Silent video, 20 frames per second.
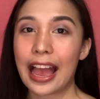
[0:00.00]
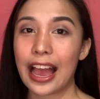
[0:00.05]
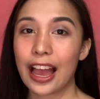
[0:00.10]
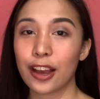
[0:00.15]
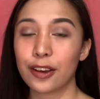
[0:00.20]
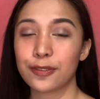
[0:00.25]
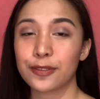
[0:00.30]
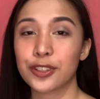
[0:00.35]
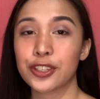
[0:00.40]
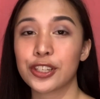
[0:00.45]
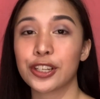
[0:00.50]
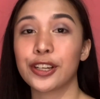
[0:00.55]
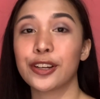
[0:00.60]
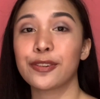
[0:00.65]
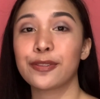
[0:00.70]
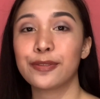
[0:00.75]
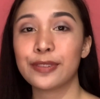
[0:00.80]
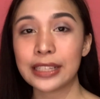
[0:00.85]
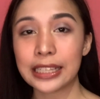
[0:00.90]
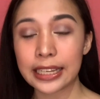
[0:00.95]
After
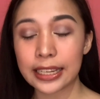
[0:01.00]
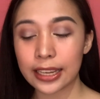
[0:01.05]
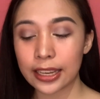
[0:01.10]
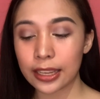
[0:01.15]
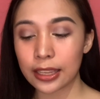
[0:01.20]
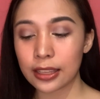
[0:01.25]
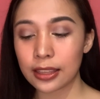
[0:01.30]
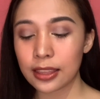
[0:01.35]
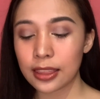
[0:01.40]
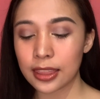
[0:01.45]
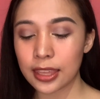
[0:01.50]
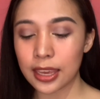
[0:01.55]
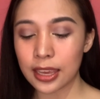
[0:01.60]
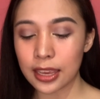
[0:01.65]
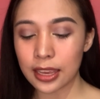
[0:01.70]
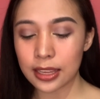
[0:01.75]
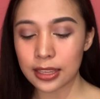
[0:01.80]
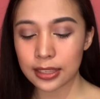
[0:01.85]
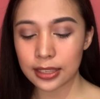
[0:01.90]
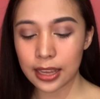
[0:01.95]
filling in
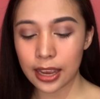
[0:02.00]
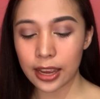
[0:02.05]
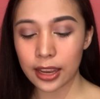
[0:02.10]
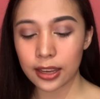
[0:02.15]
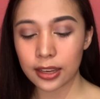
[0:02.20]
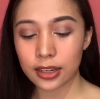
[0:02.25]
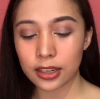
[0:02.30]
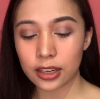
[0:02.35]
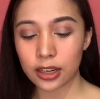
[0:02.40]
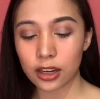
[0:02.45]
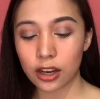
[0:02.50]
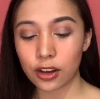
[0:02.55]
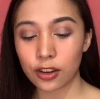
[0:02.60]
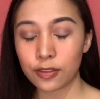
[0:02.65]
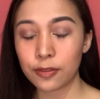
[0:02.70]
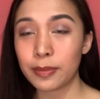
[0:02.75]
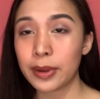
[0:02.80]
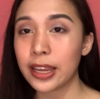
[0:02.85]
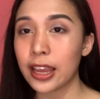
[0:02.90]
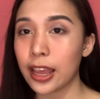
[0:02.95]
the inside
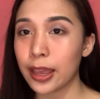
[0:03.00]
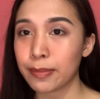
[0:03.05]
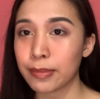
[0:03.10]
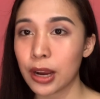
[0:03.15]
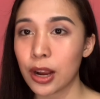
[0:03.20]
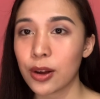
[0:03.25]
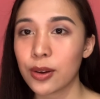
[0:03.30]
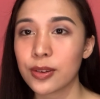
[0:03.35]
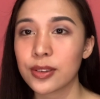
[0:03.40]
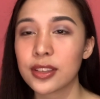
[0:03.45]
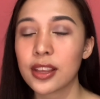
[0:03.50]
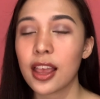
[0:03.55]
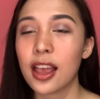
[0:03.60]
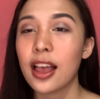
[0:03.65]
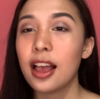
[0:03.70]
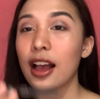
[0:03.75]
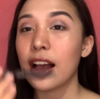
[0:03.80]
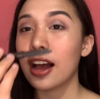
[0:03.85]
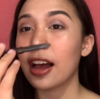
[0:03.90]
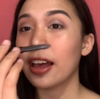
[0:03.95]
of my eyebrows,
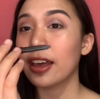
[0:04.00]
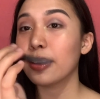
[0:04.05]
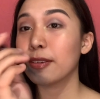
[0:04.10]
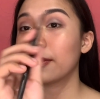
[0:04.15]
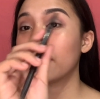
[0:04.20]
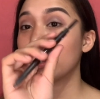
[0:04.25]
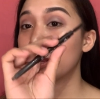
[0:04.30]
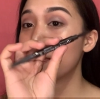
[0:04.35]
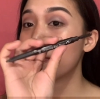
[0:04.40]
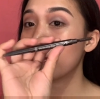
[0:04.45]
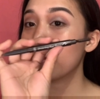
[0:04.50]
I flip